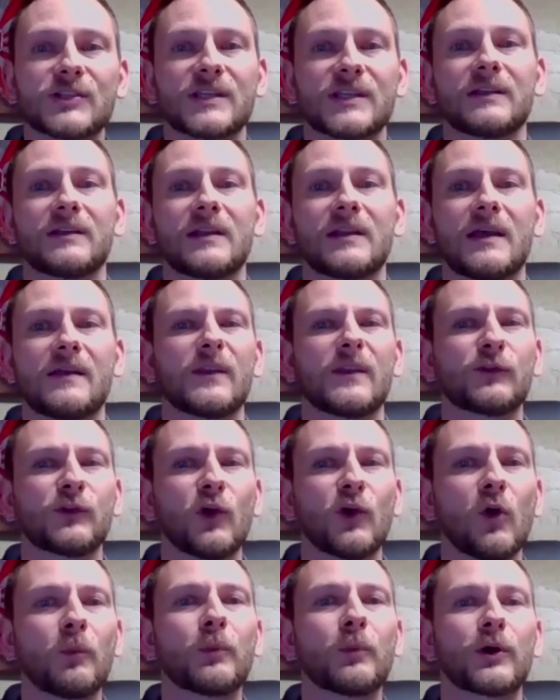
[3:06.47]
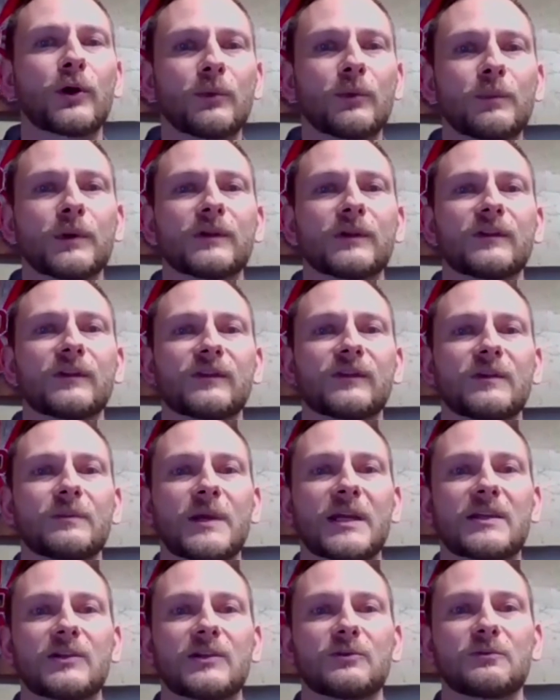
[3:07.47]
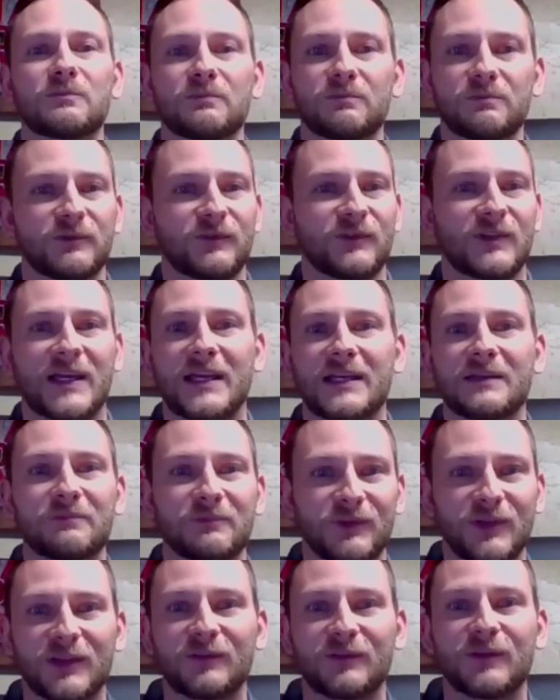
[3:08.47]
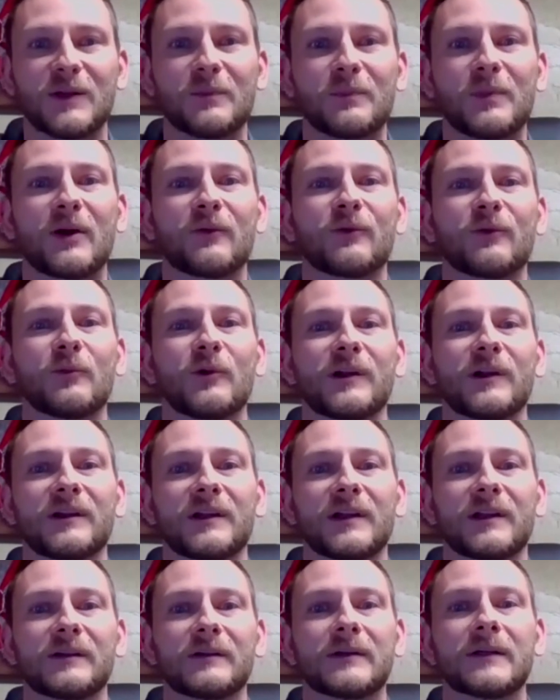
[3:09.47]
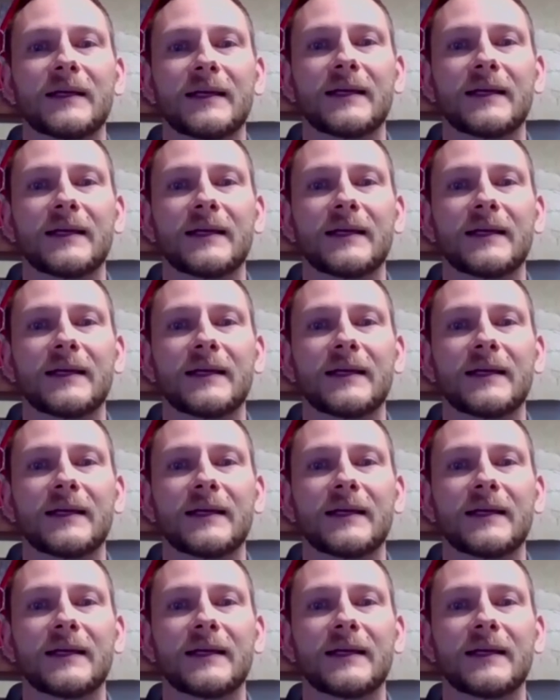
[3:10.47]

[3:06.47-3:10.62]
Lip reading: and the sole purpose is to make you stay 6 feet apart from one another.